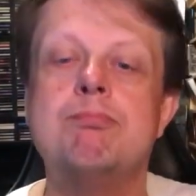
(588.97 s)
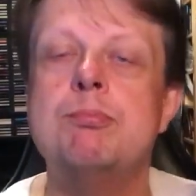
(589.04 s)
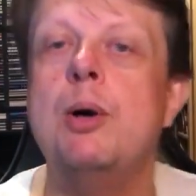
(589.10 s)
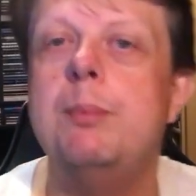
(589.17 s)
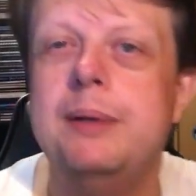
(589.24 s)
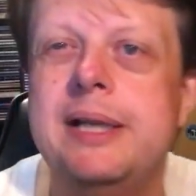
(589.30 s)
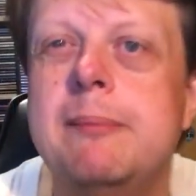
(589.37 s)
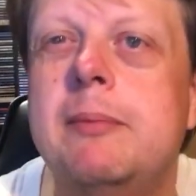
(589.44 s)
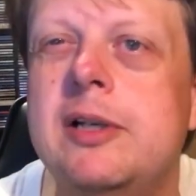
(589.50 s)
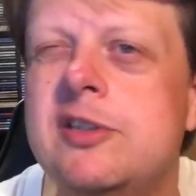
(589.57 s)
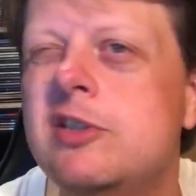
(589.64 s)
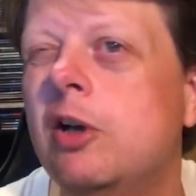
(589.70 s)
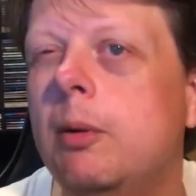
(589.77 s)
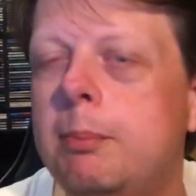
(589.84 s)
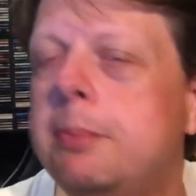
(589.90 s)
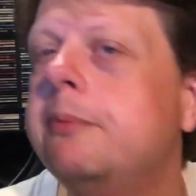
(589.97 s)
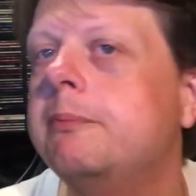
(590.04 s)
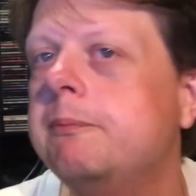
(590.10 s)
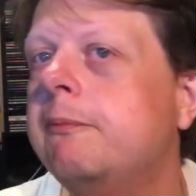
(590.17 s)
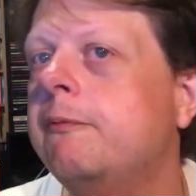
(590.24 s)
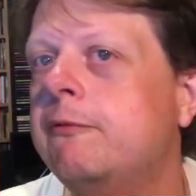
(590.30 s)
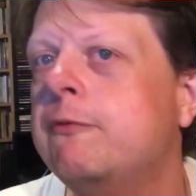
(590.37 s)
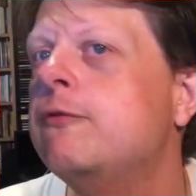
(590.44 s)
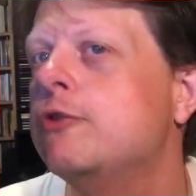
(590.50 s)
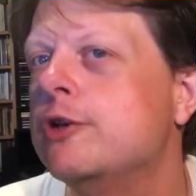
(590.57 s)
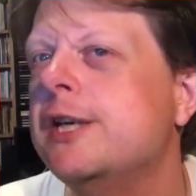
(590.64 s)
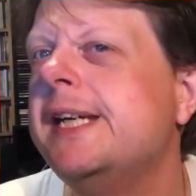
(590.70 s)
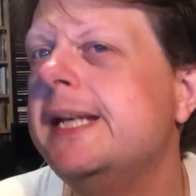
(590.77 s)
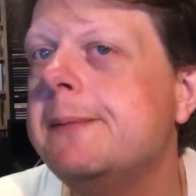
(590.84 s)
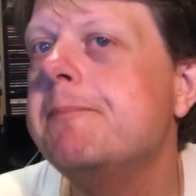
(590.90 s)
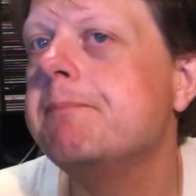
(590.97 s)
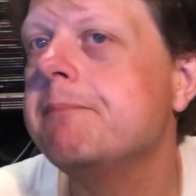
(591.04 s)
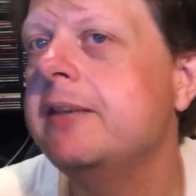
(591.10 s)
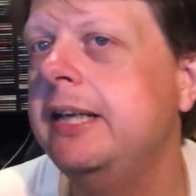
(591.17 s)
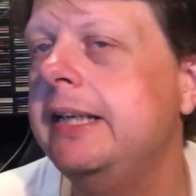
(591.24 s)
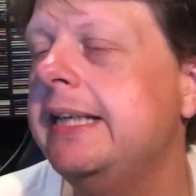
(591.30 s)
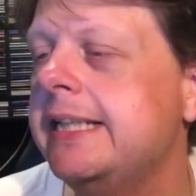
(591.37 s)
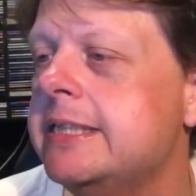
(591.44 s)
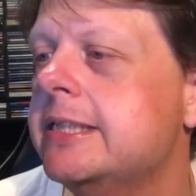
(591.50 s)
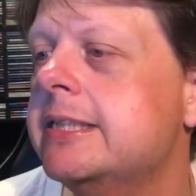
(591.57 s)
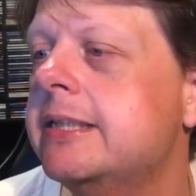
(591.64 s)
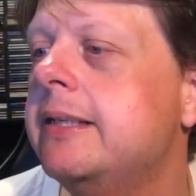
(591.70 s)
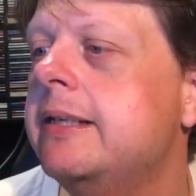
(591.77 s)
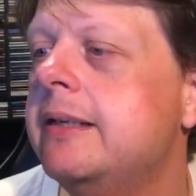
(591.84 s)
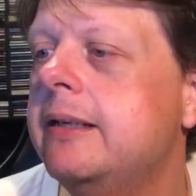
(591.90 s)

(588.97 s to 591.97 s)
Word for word: probably in my top three at least.